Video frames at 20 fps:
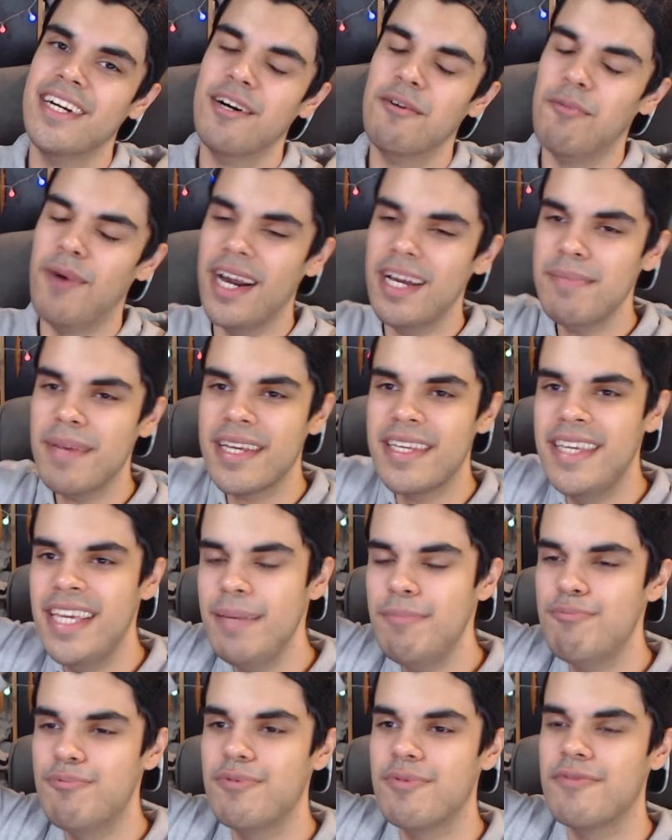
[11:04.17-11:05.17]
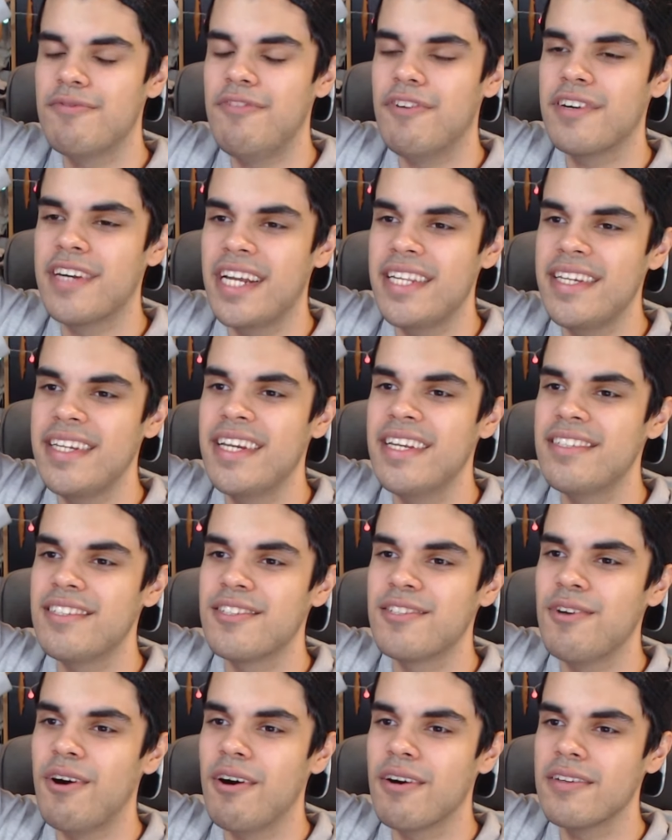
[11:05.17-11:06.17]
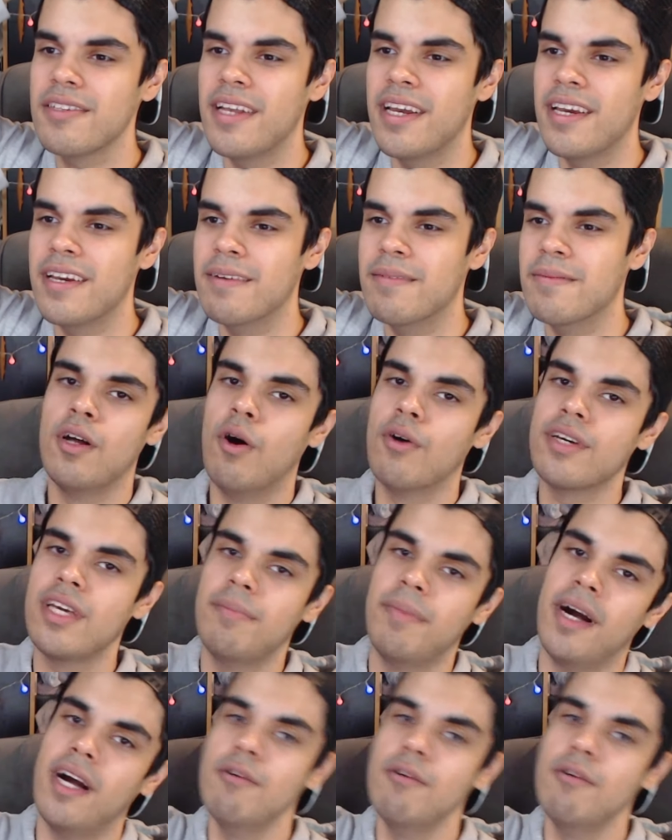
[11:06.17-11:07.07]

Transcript: Why am I keep forgetting his song name? Okay, bye.